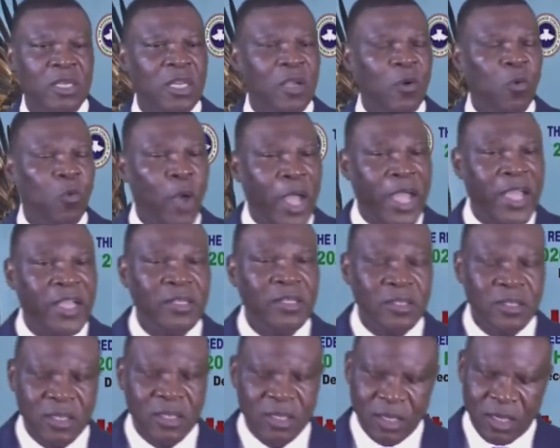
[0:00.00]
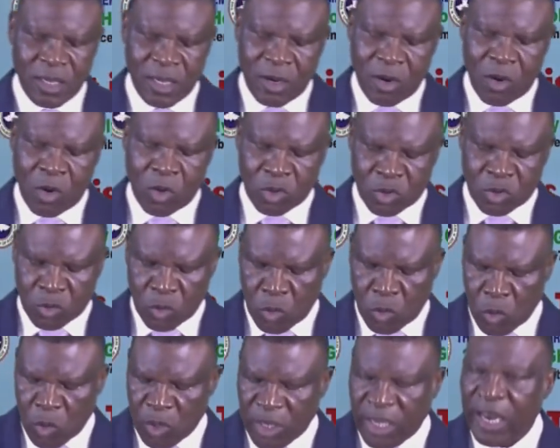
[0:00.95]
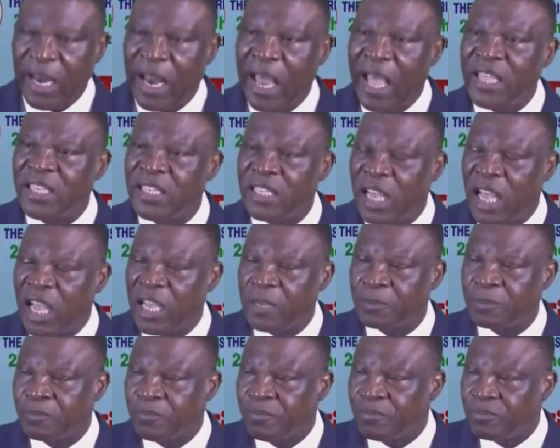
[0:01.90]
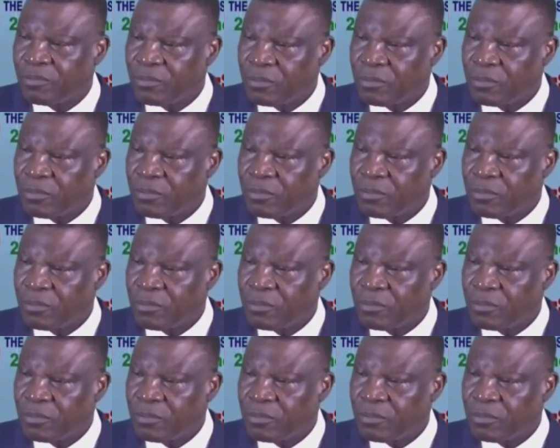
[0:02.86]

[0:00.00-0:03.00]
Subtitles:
They went unto Elisha.